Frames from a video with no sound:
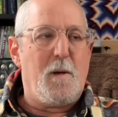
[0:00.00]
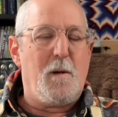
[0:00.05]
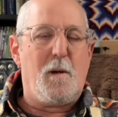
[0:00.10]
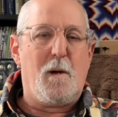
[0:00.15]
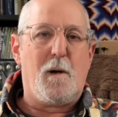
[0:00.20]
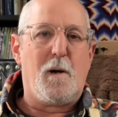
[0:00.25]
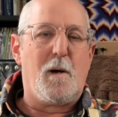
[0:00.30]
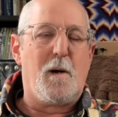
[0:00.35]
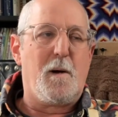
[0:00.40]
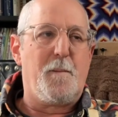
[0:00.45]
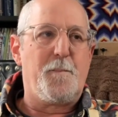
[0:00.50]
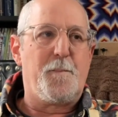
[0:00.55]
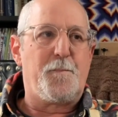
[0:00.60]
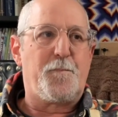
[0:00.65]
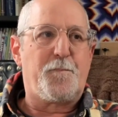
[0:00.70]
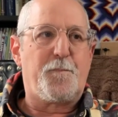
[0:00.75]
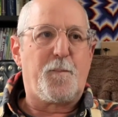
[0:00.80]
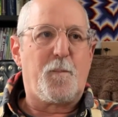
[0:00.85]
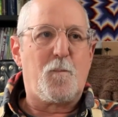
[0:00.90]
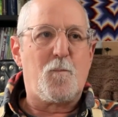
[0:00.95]
When
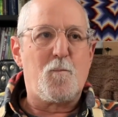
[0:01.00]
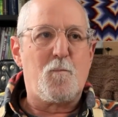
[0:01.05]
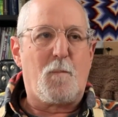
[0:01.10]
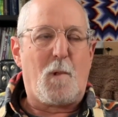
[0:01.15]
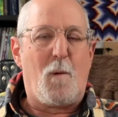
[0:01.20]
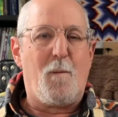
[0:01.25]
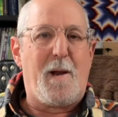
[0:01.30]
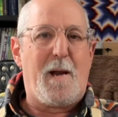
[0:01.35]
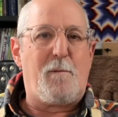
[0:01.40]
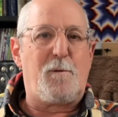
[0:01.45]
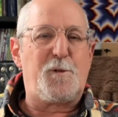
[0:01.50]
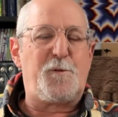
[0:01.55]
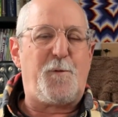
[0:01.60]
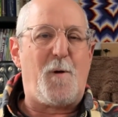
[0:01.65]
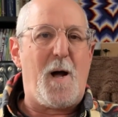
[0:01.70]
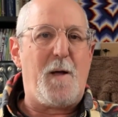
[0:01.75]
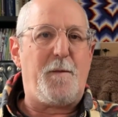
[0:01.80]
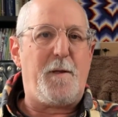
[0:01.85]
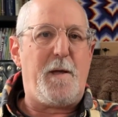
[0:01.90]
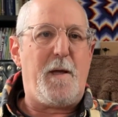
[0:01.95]
I was
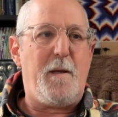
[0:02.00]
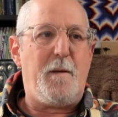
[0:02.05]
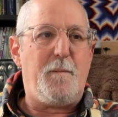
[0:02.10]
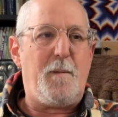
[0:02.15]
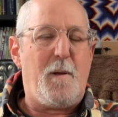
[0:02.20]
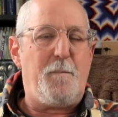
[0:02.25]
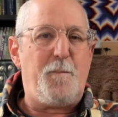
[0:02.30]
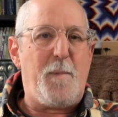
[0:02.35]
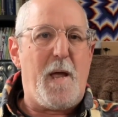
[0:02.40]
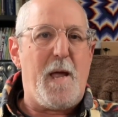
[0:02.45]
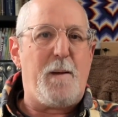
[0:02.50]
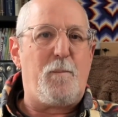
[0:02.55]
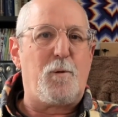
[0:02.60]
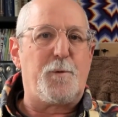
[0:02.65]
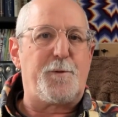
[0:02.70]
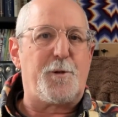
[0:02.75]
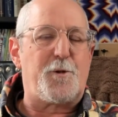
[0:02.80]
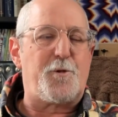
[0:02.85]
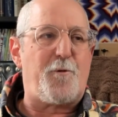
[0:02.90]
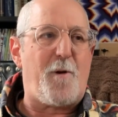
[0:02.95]
finally able
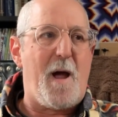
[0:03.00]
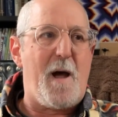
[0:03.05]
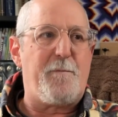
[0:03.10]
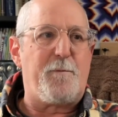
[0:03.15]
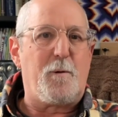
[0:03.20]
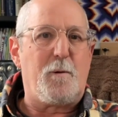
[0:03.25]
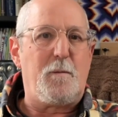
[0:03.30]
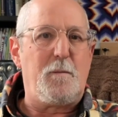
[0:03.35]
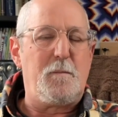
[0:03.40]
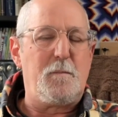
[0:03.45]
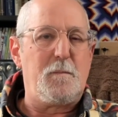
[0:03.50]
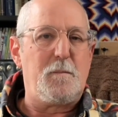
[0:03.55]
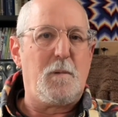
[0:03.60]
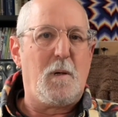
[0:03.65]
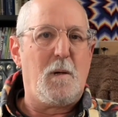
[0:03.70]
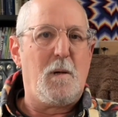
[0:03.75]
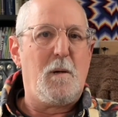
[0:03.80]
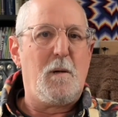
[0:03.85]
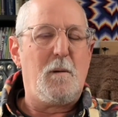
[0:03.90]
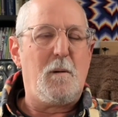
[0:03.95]
to travel
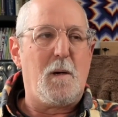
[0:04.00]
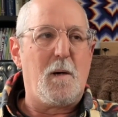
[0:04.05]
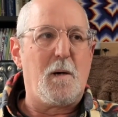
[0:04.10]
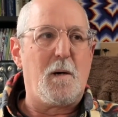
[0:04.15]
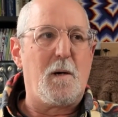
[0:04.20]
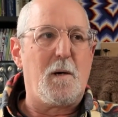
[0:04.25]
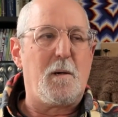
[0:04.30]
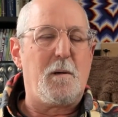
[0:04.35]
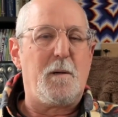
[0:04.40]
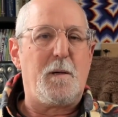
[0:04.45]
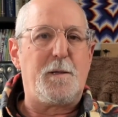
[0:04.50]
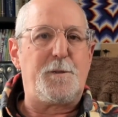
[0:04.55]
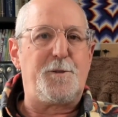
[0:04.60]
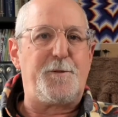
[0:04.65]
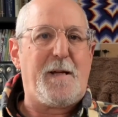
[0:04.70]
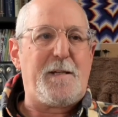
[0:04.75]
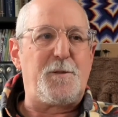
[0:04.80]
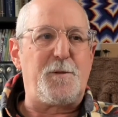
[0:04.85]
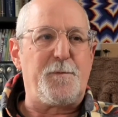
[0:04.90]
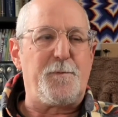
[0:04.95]

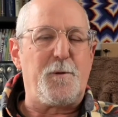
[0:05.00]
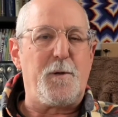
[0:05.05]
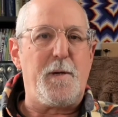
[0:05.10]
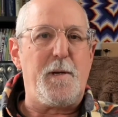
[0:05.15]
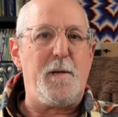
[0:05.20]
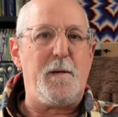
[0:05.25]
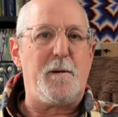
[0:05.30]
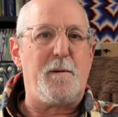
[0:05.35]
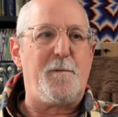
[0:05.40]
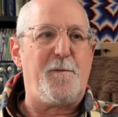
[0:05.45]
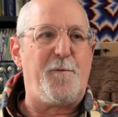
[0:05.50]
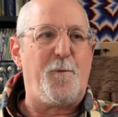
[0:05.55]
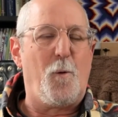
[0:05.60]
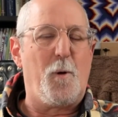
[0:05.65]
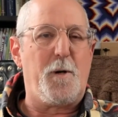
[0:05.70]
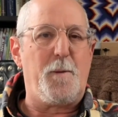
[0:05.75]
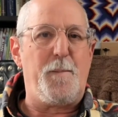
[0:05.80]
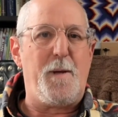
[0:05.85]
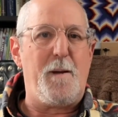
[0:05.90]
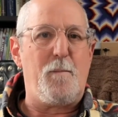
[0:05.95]
extensively and
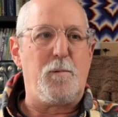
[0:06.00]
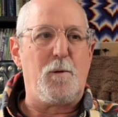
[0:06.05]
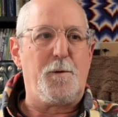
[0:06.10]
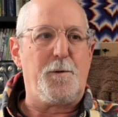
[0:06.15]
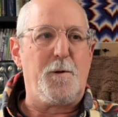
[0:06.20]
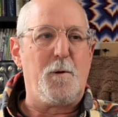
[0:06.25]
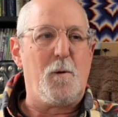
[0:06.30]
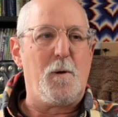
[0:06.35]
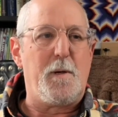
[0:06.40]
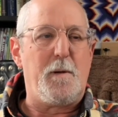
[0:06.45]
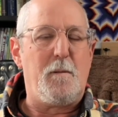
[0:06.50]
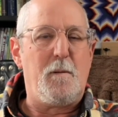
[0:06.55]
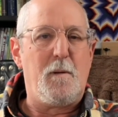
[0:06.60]
afford to be able to do it,